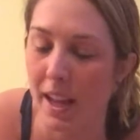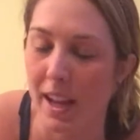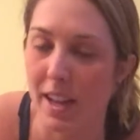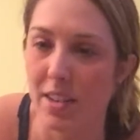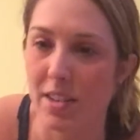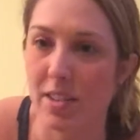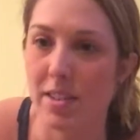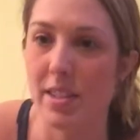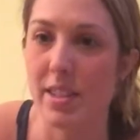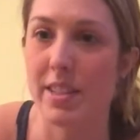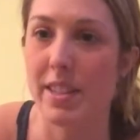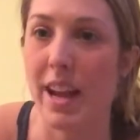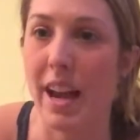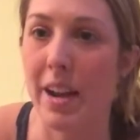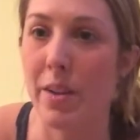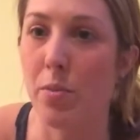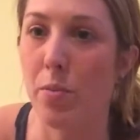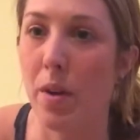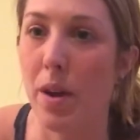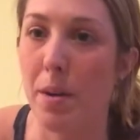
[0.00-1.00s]
and just
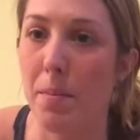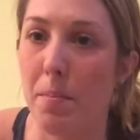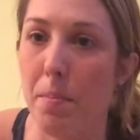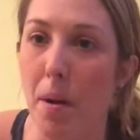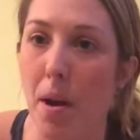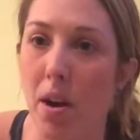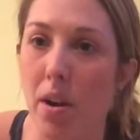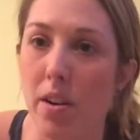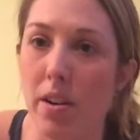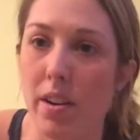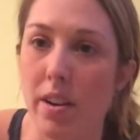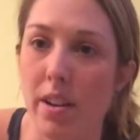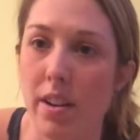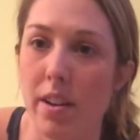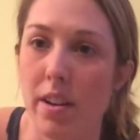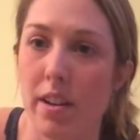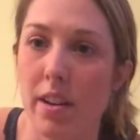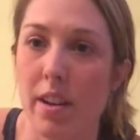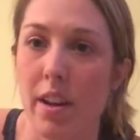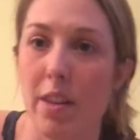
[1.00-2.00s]
decide what part
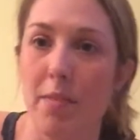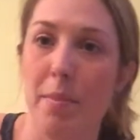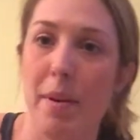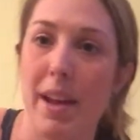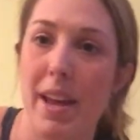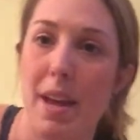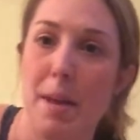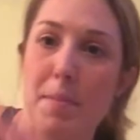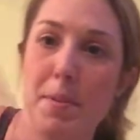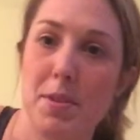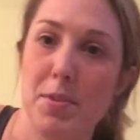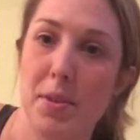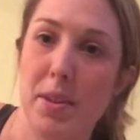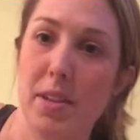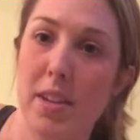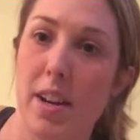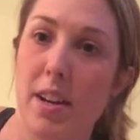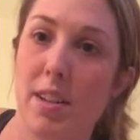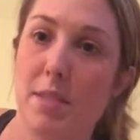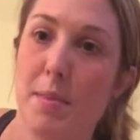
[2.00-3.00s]
of my hip is really
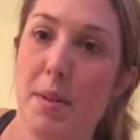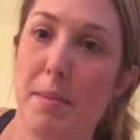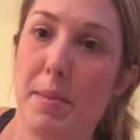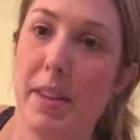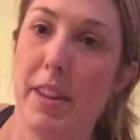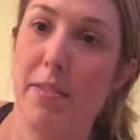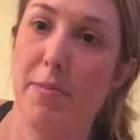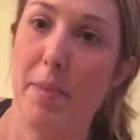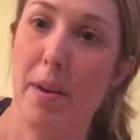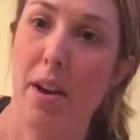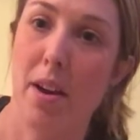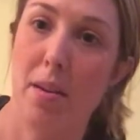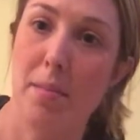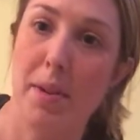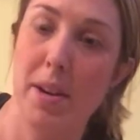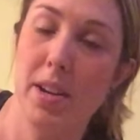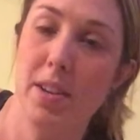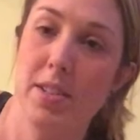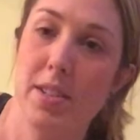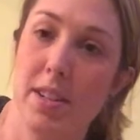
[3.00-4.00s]
talking to me. I'm gonna lift my arm
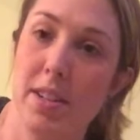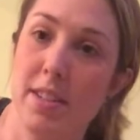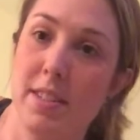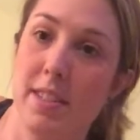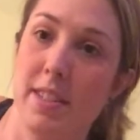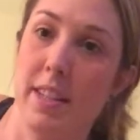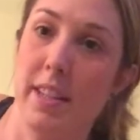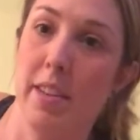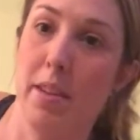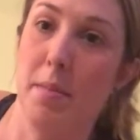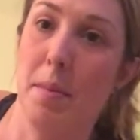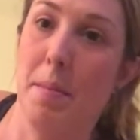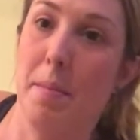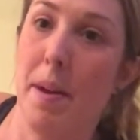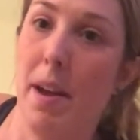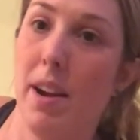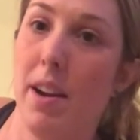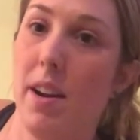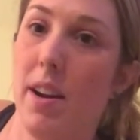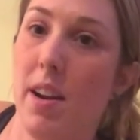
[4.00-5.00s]
here so you can see a little bit
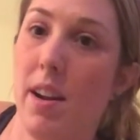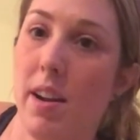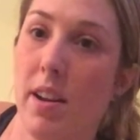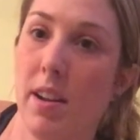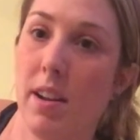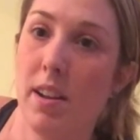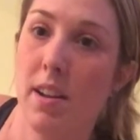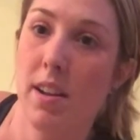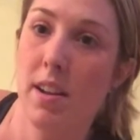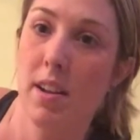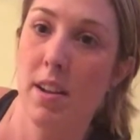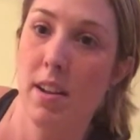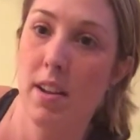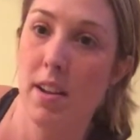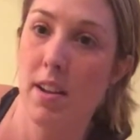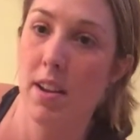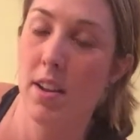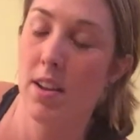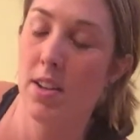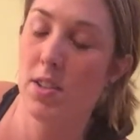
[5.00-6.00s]
better.
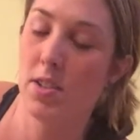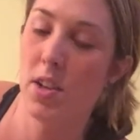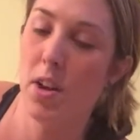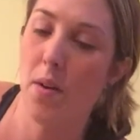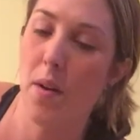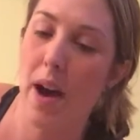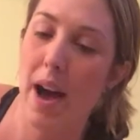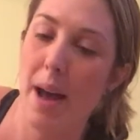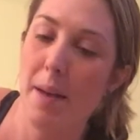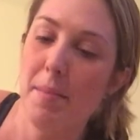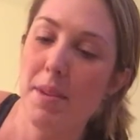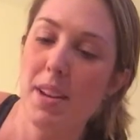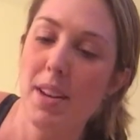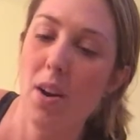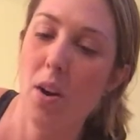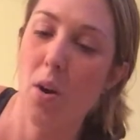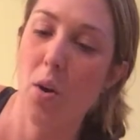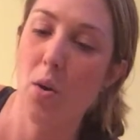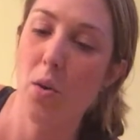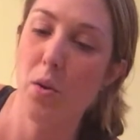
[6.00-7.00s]
So I'm gonna
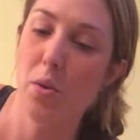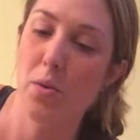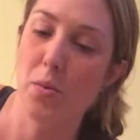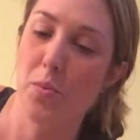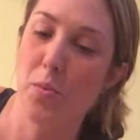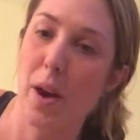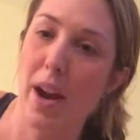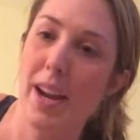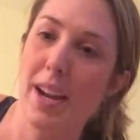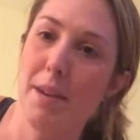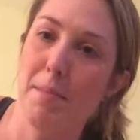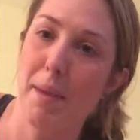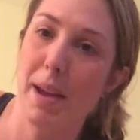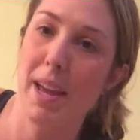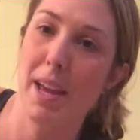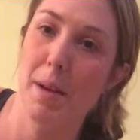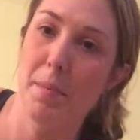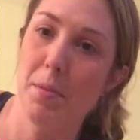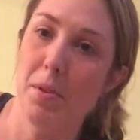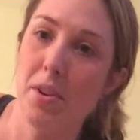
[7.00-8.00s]
hold right in my
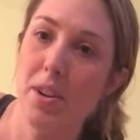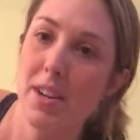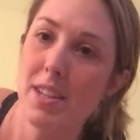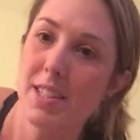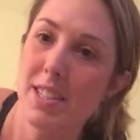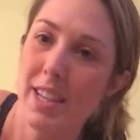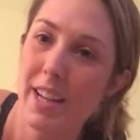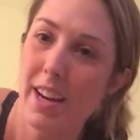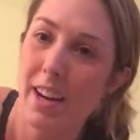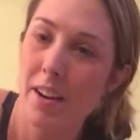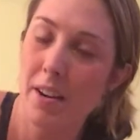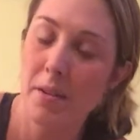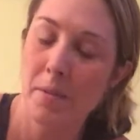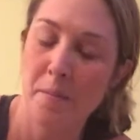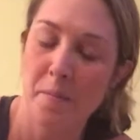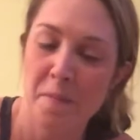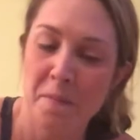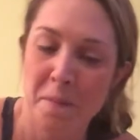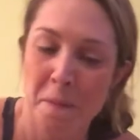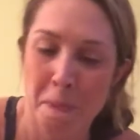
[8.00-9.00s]
hip crease here,
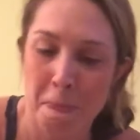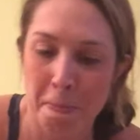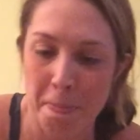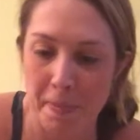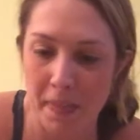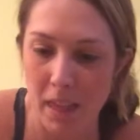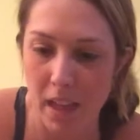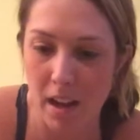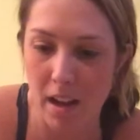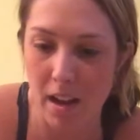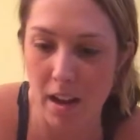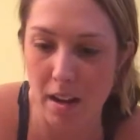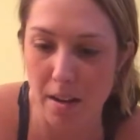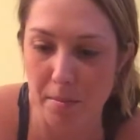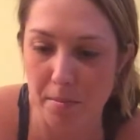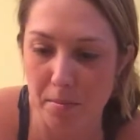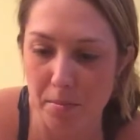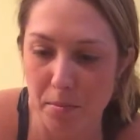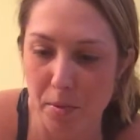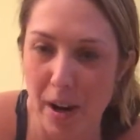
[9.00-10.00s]

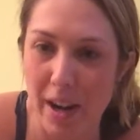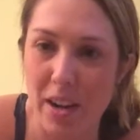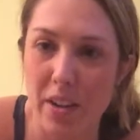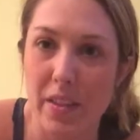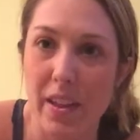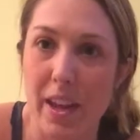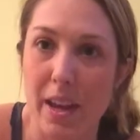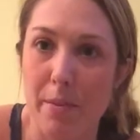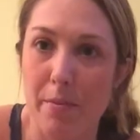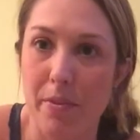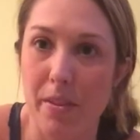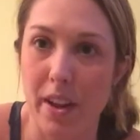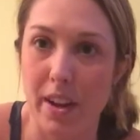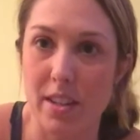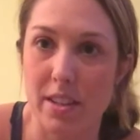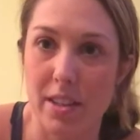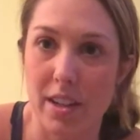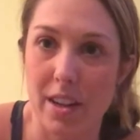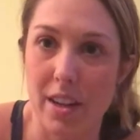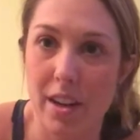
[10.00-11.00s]
right on the hip
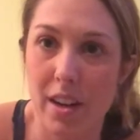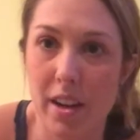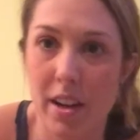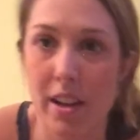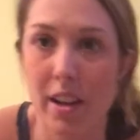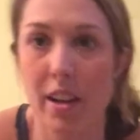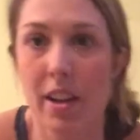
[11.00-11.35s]
flexor.